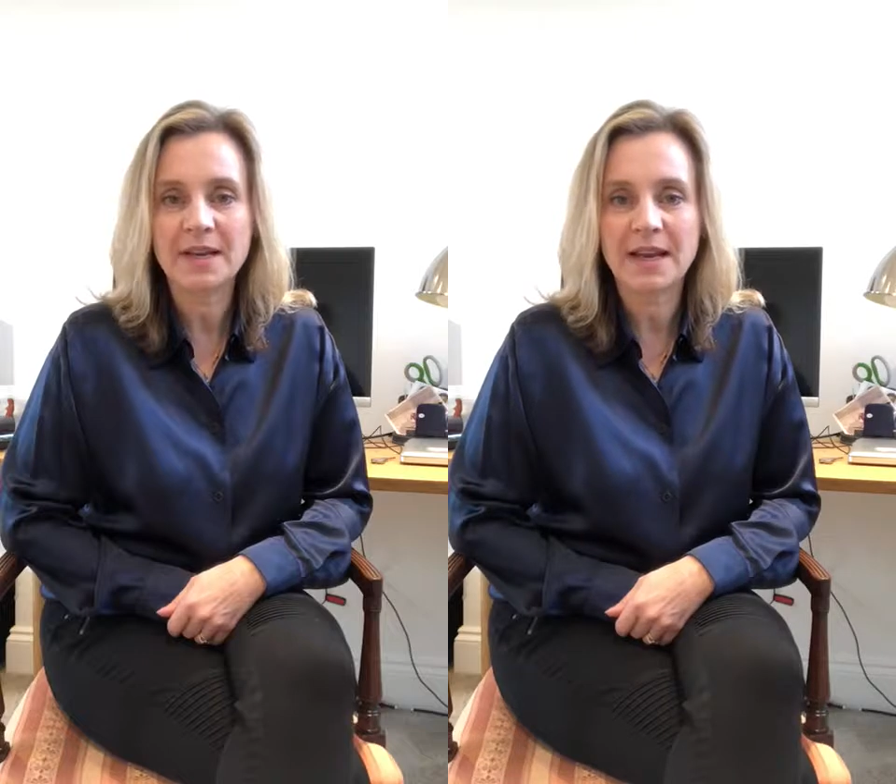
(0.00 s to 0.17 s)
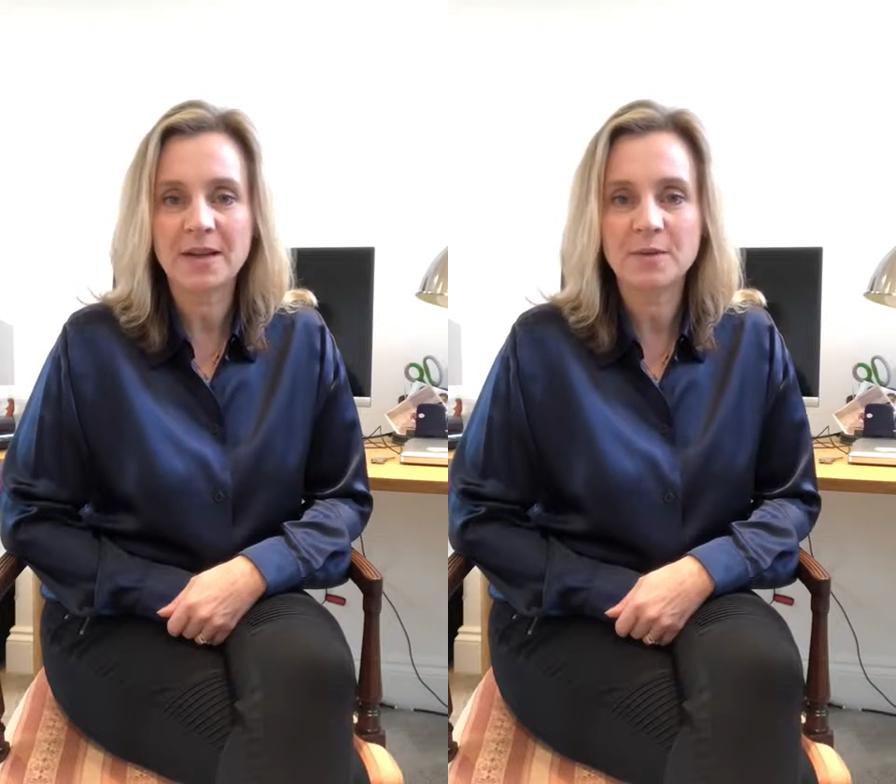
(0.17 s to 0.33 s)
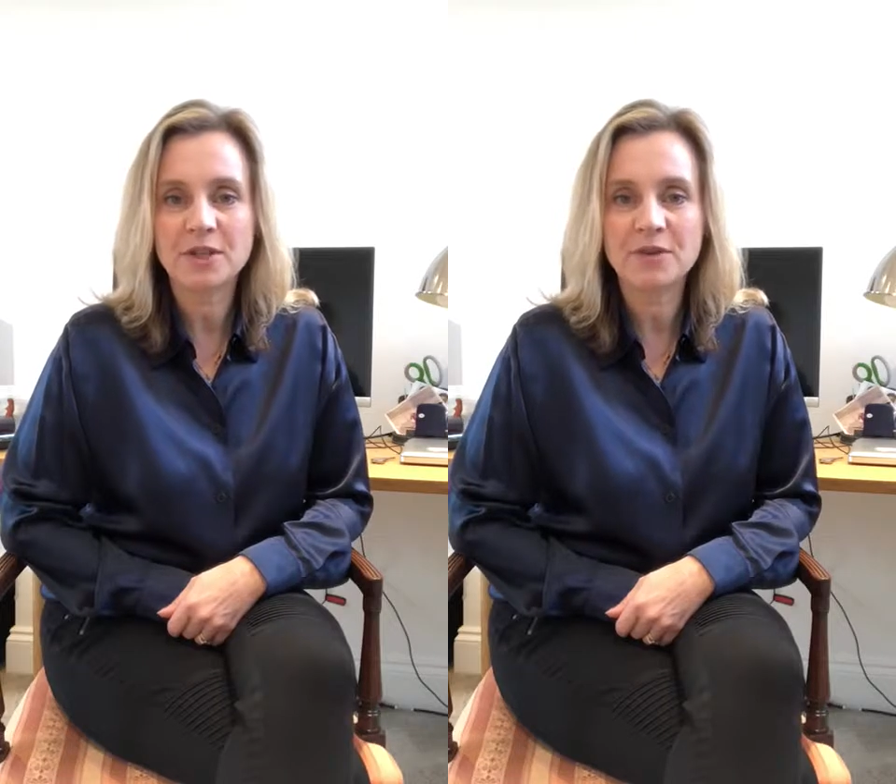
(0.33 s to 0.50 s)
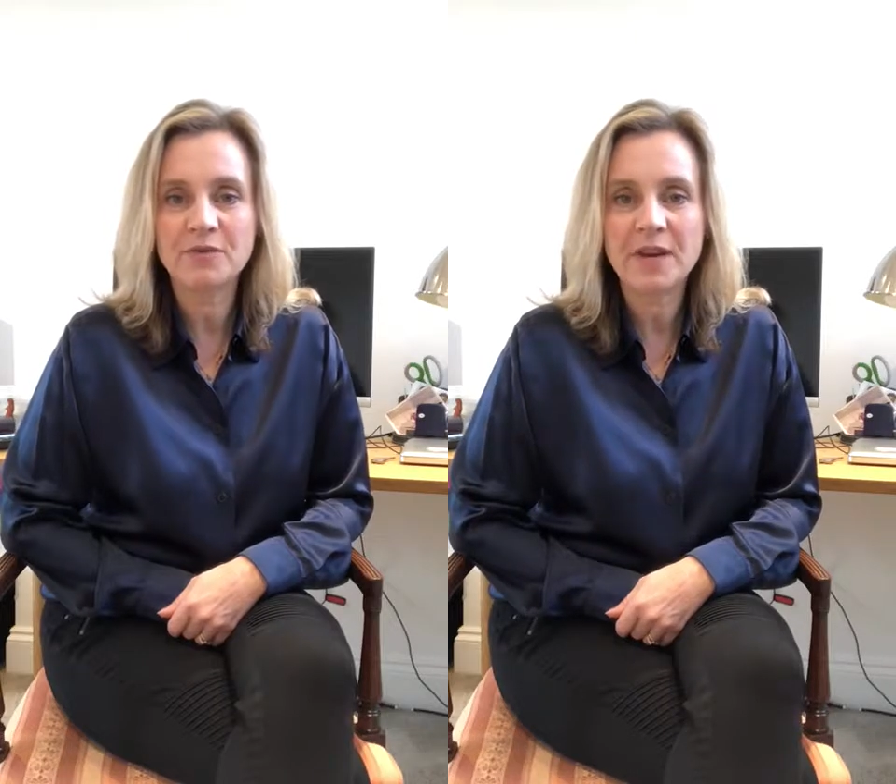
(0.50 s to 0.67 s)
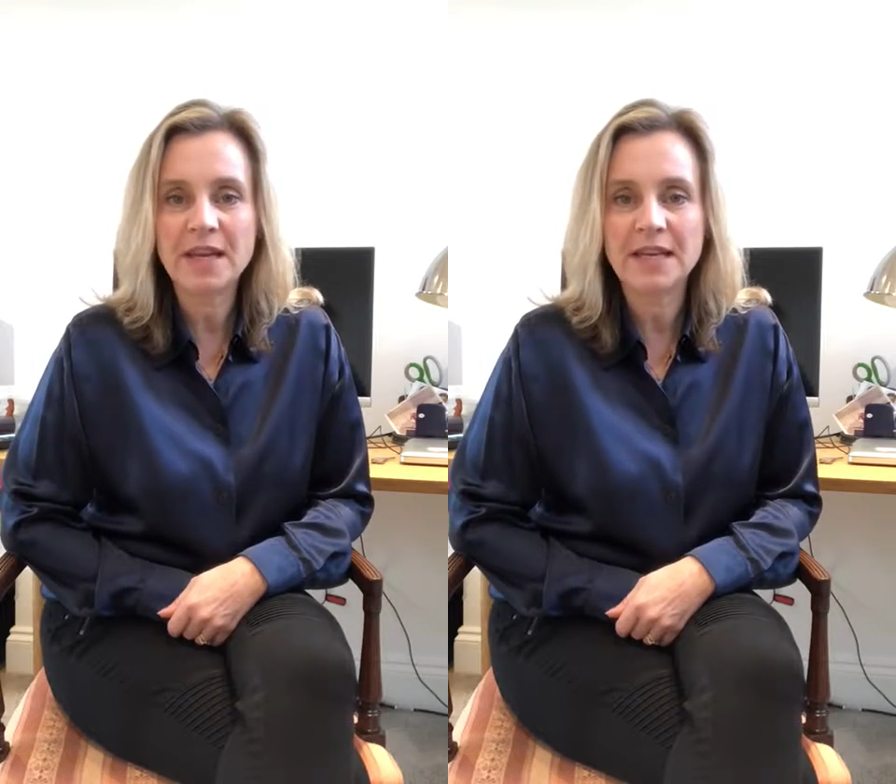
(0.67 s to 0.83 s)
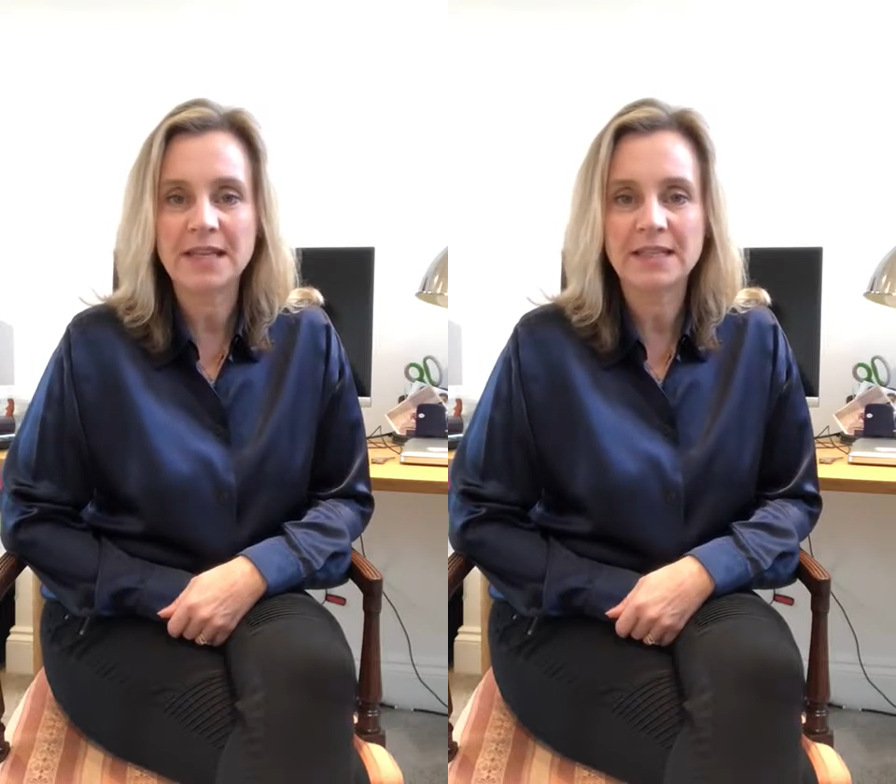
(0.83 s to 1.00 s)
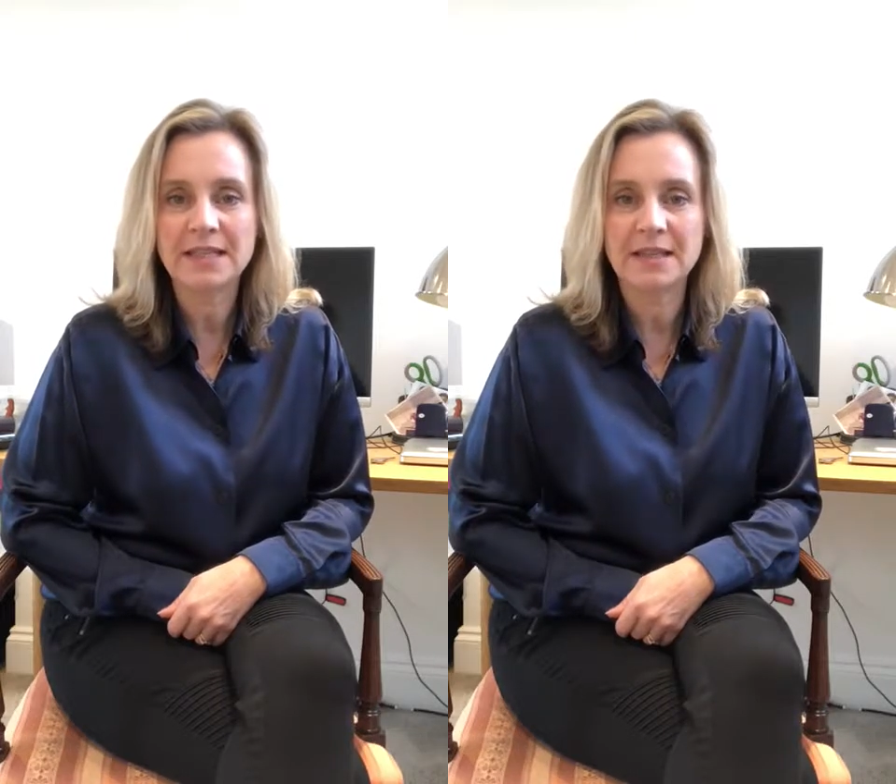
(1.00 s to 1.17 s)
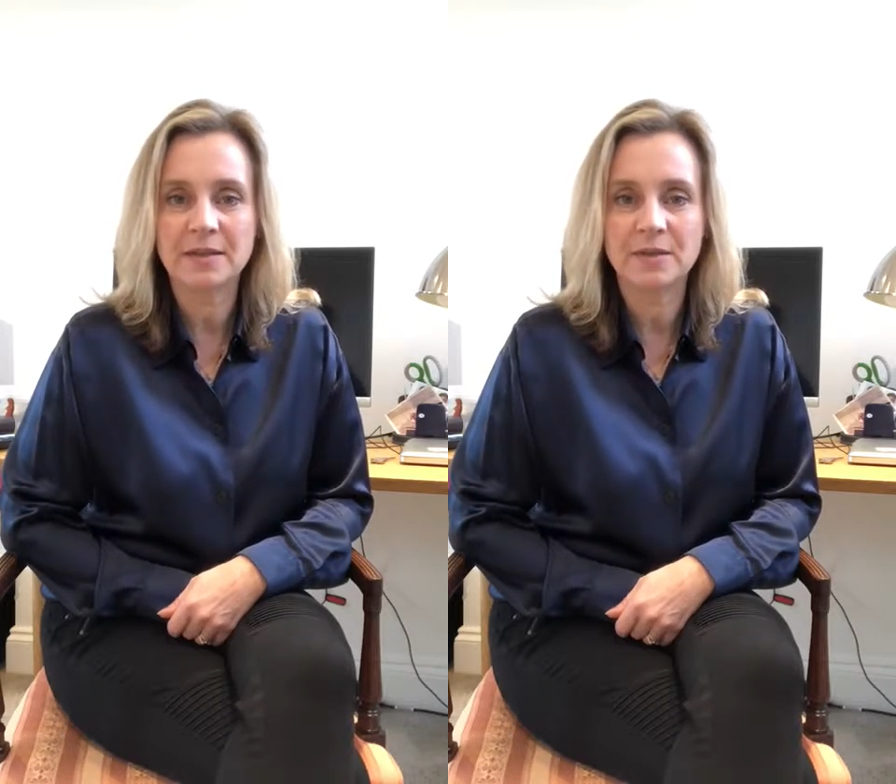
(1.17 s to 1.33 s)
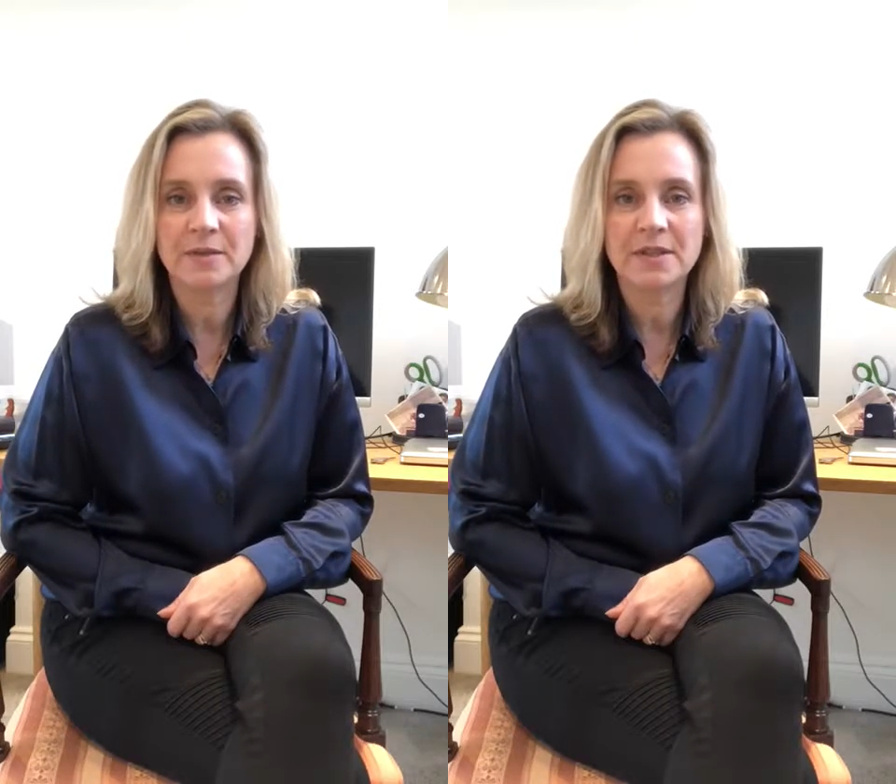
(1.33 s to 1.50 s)
language and reading
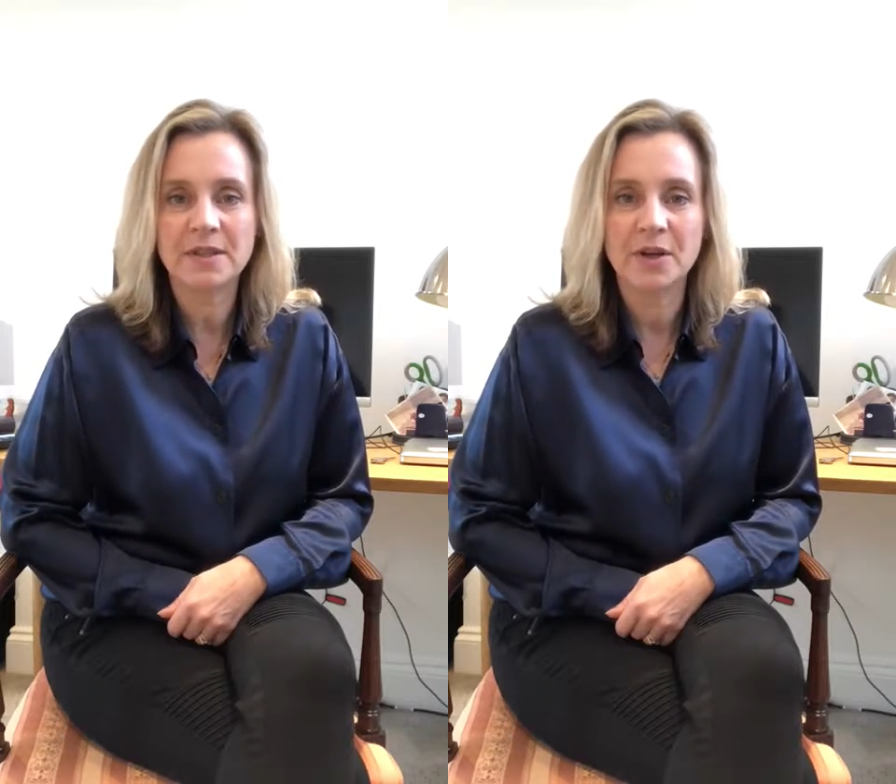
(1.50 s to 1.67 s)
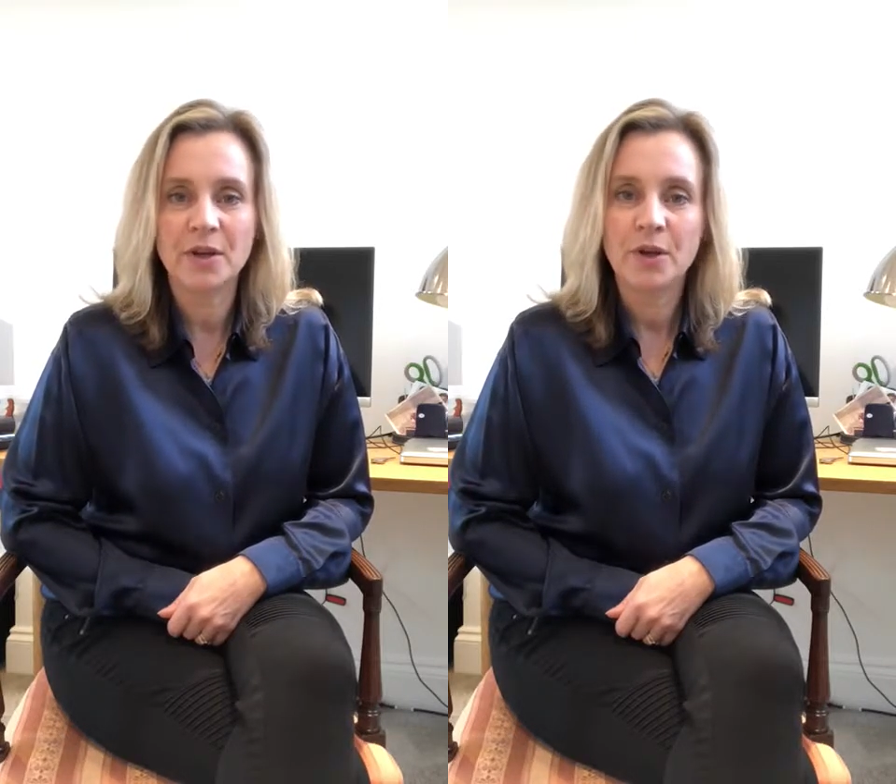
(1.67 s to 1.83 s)
skills.